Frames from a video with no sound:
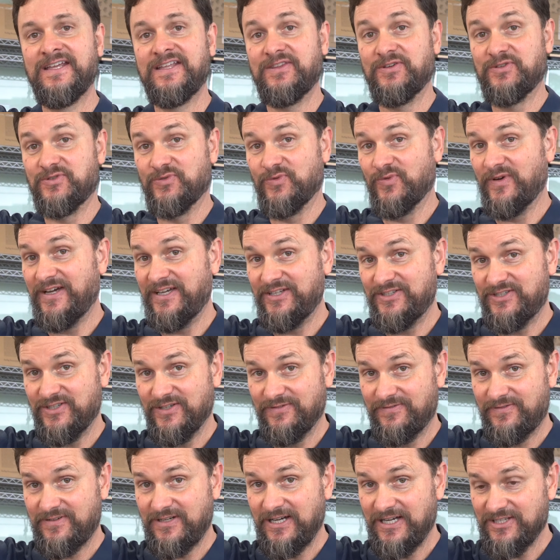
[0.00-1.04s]
There's a range
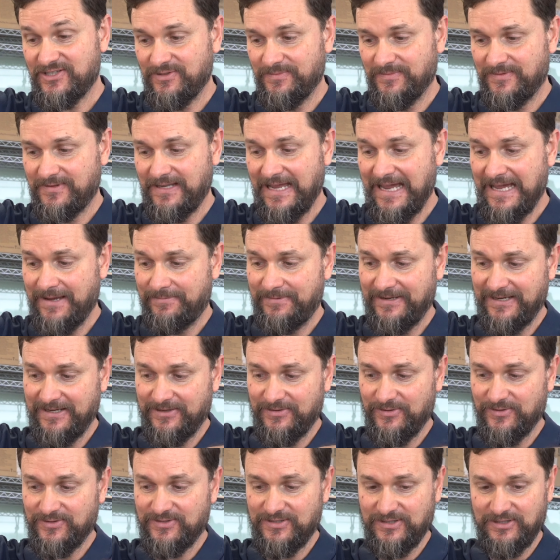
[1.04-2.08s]
of custom tap
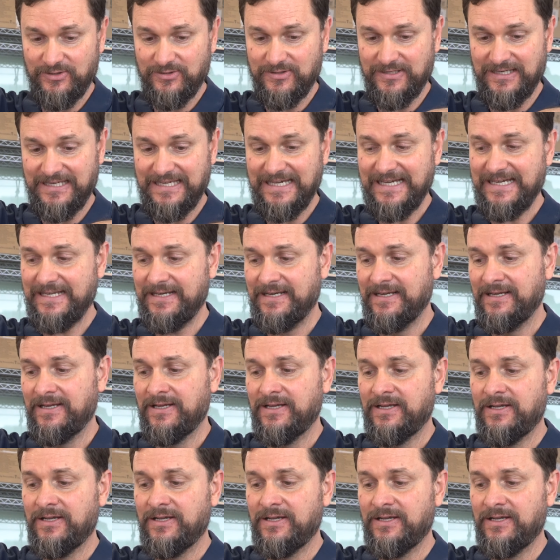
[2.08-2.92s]
handles that you can get.